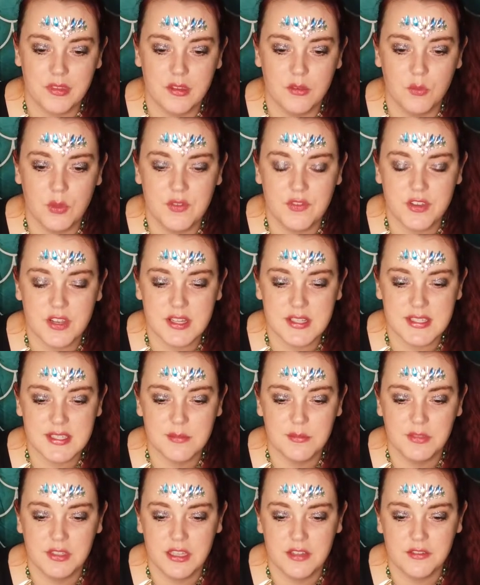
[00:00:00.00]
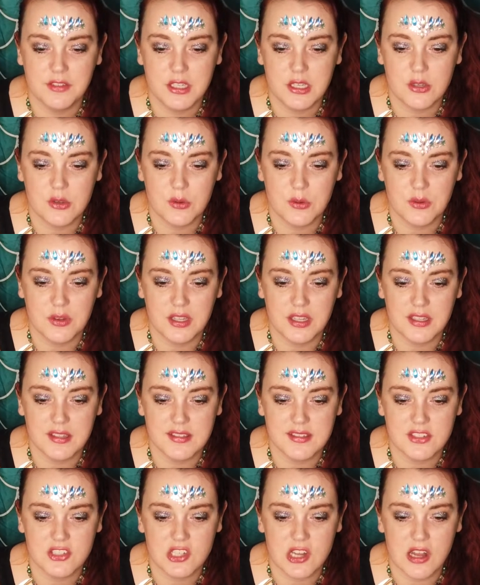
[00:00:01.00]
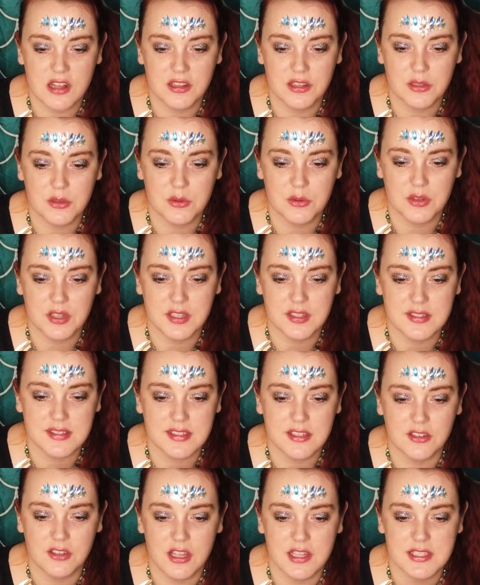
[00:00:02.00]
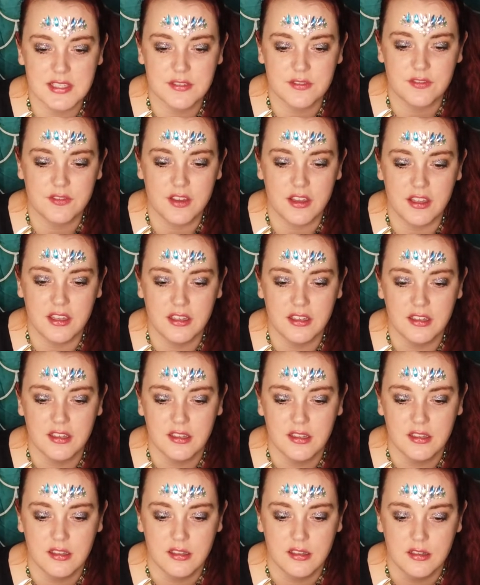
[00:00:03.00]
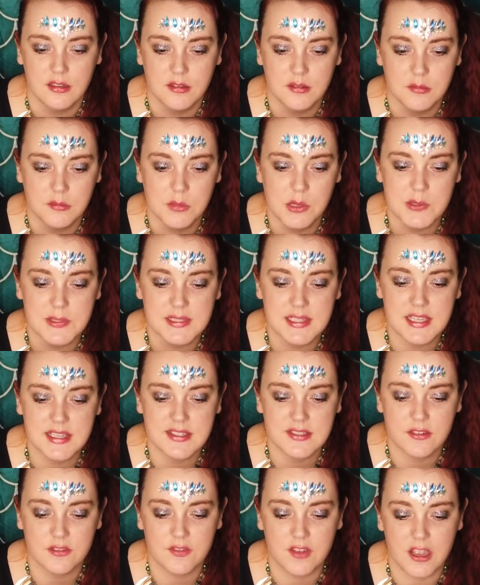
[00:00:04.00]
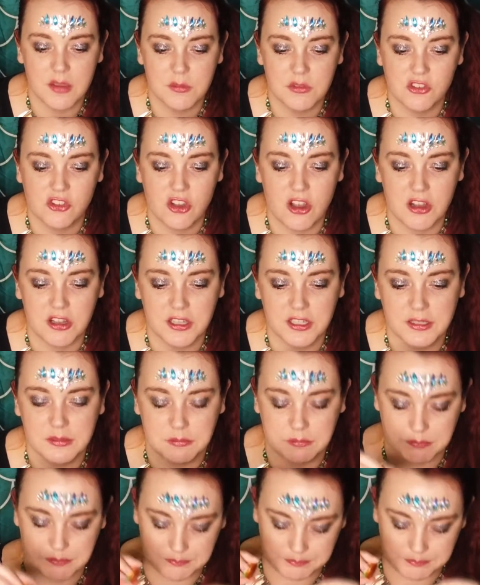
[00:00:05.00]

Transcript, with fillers: We've got some lovely coins, chocolate coins. They're lots of fun. Most kids are fine with chocolate.